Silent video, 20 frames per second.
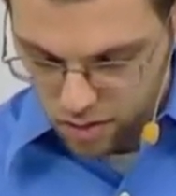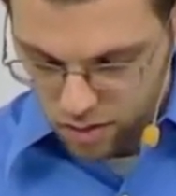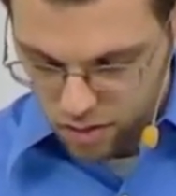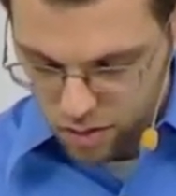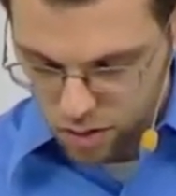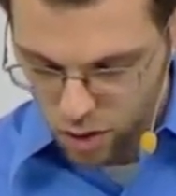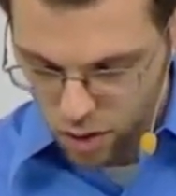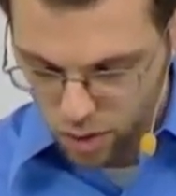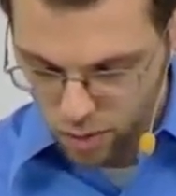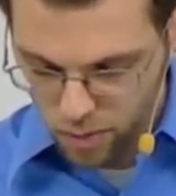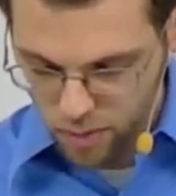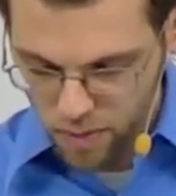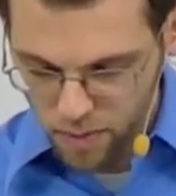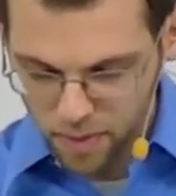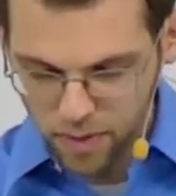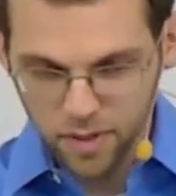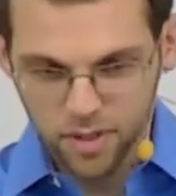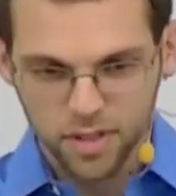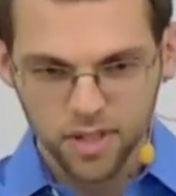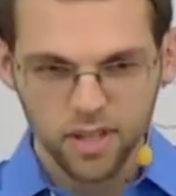So,
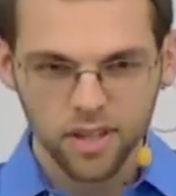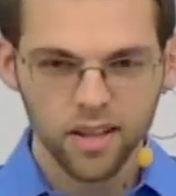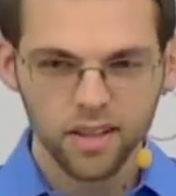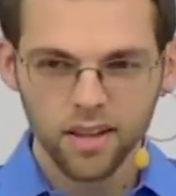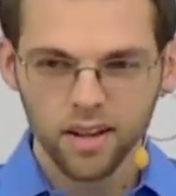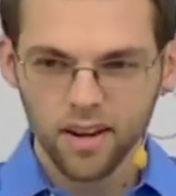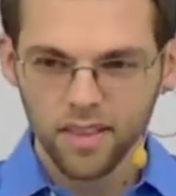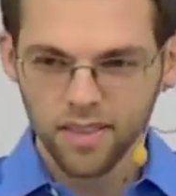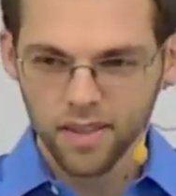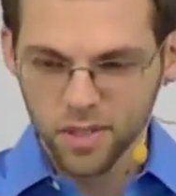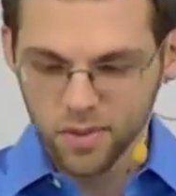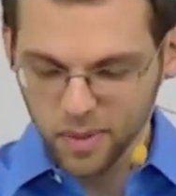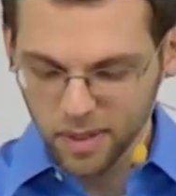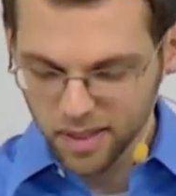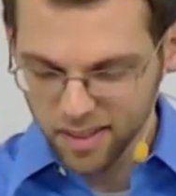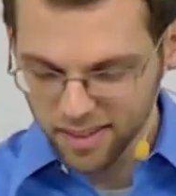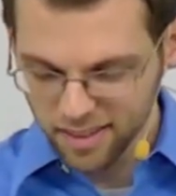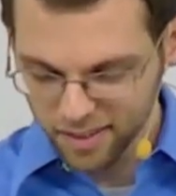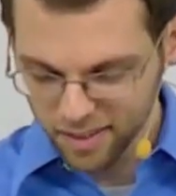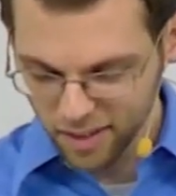there's a lot of things we
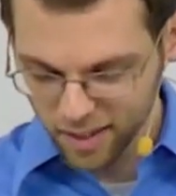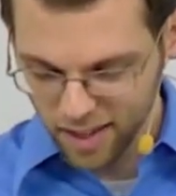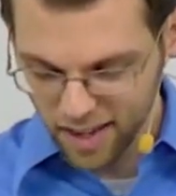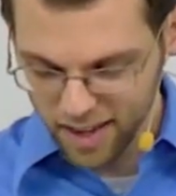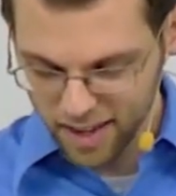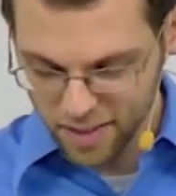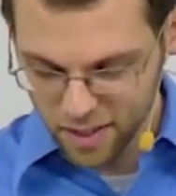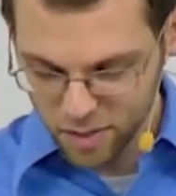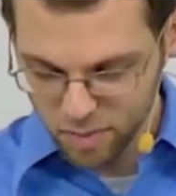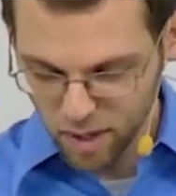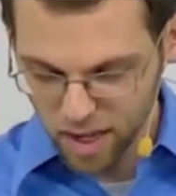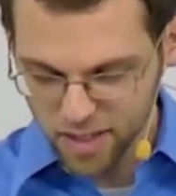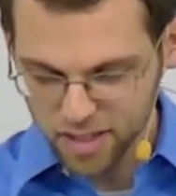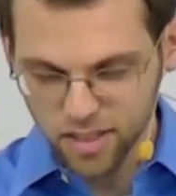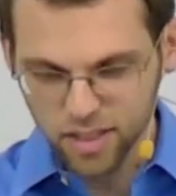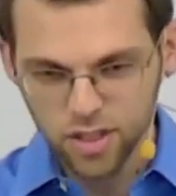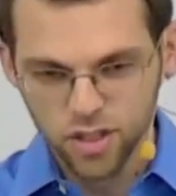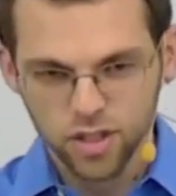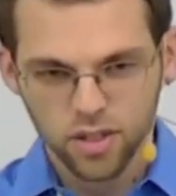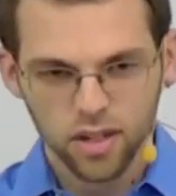could look at in this
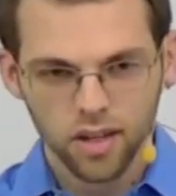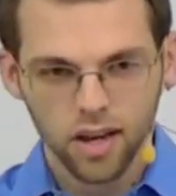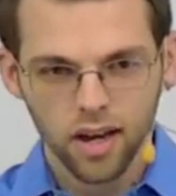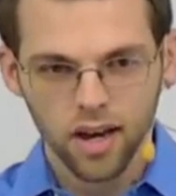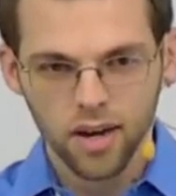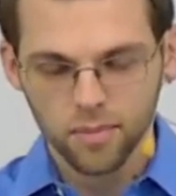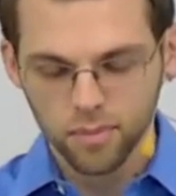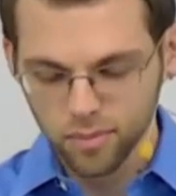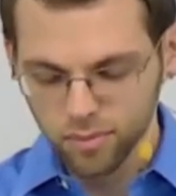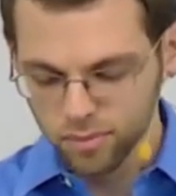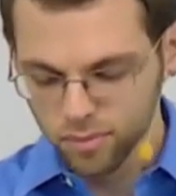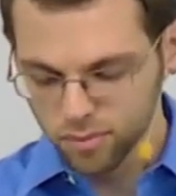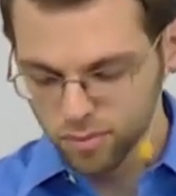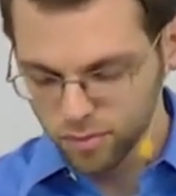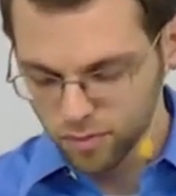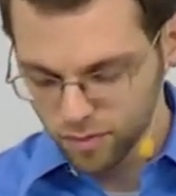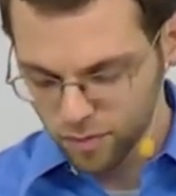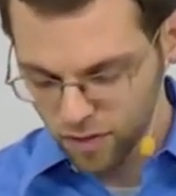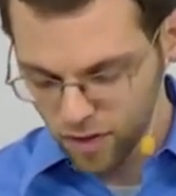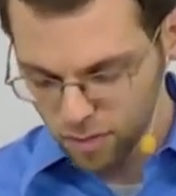passage. Um,
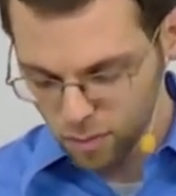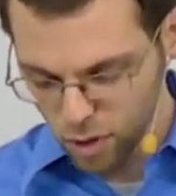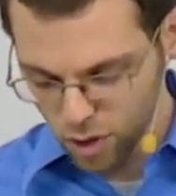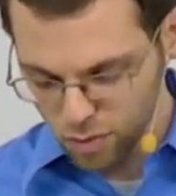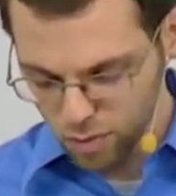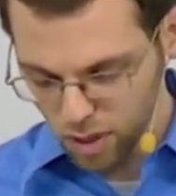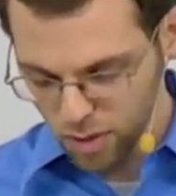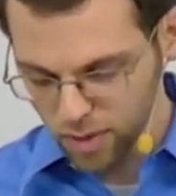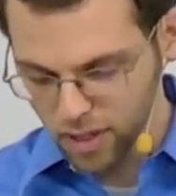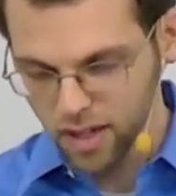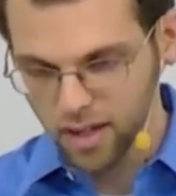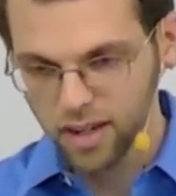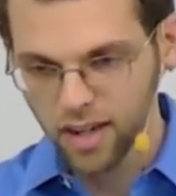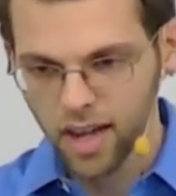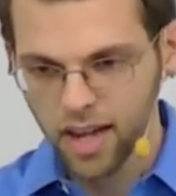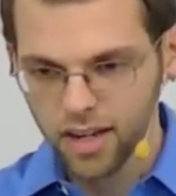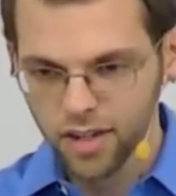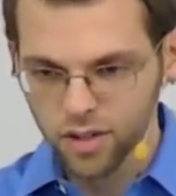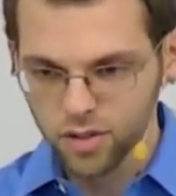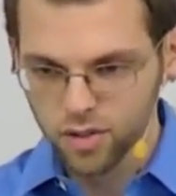for the most part, we're going to
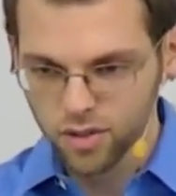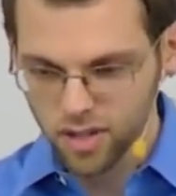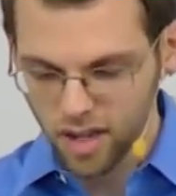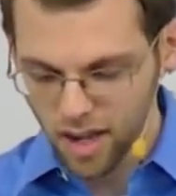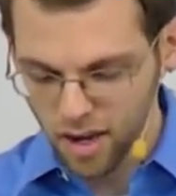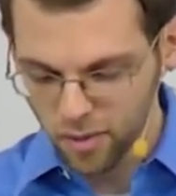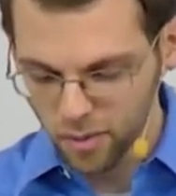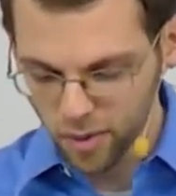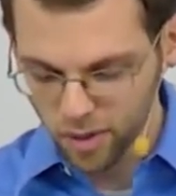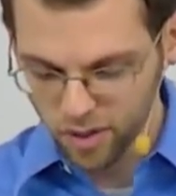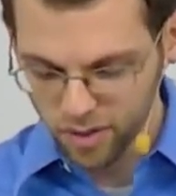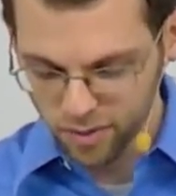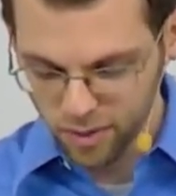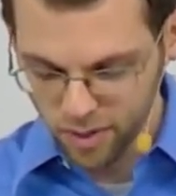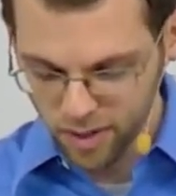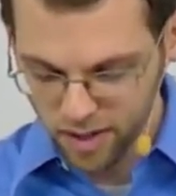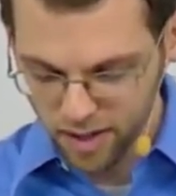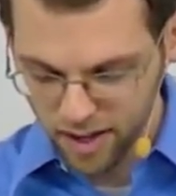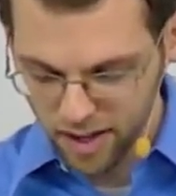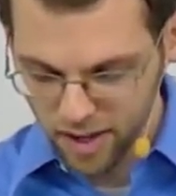kind of just uh, work
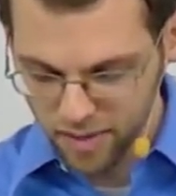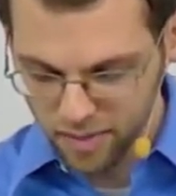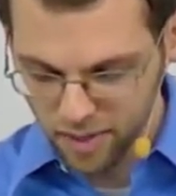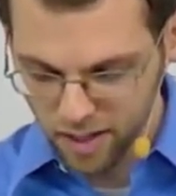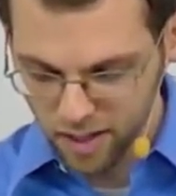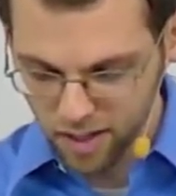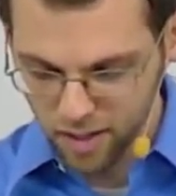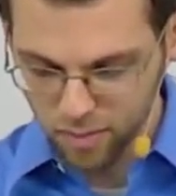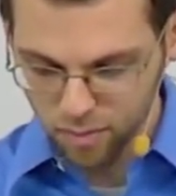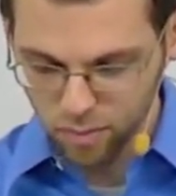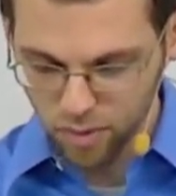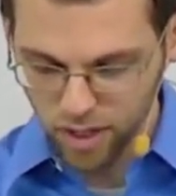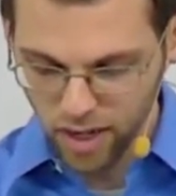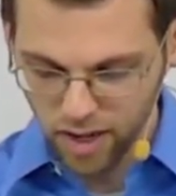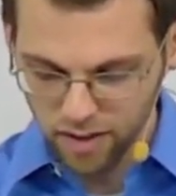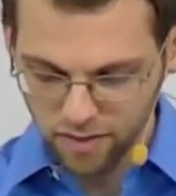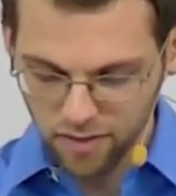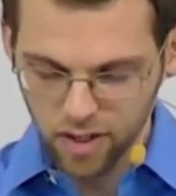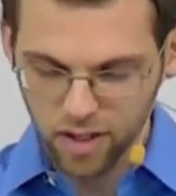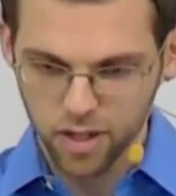through it, and I'm going to bring
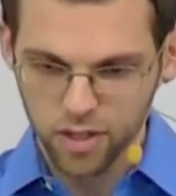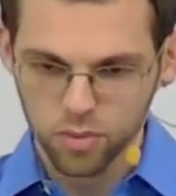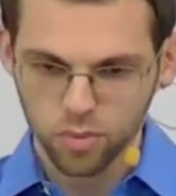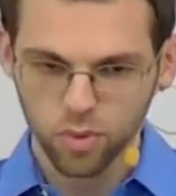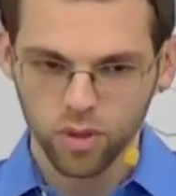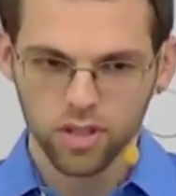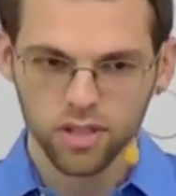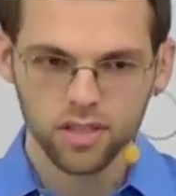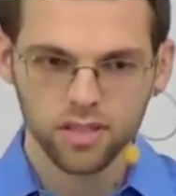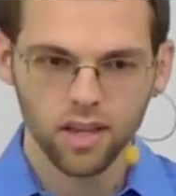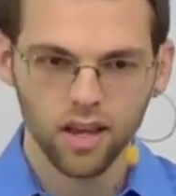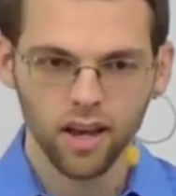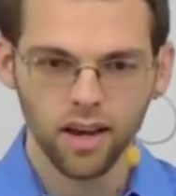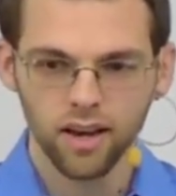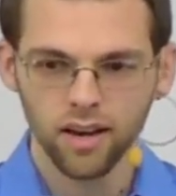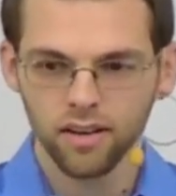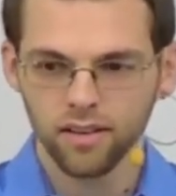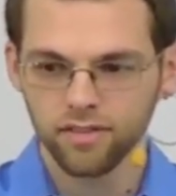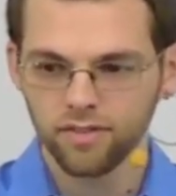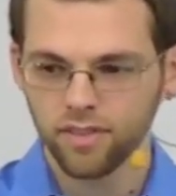out various points
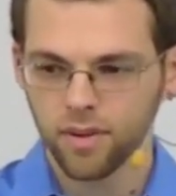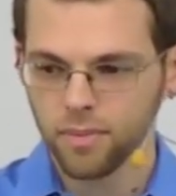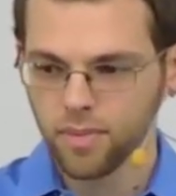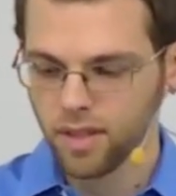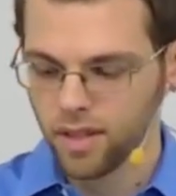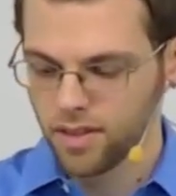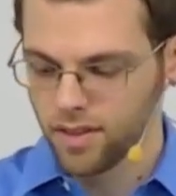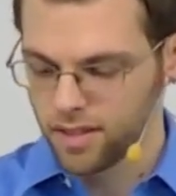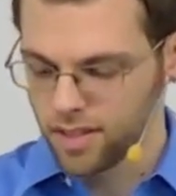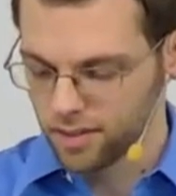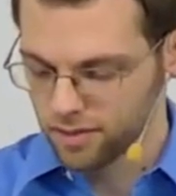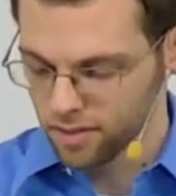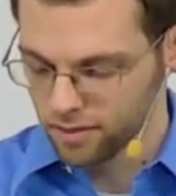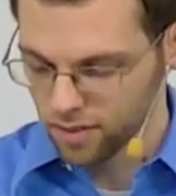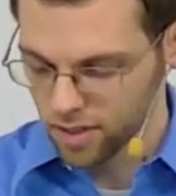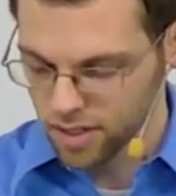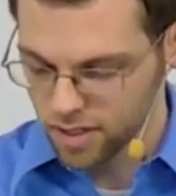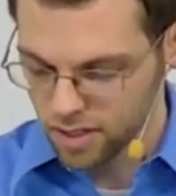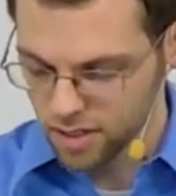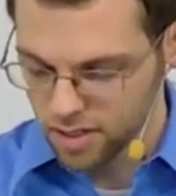uh, from the, the, different
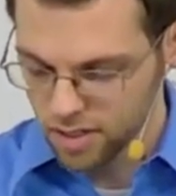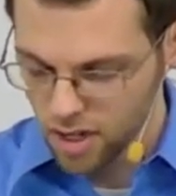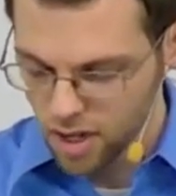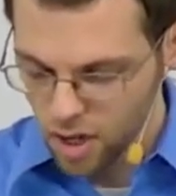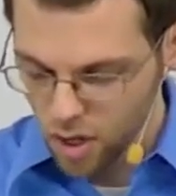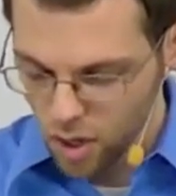verses.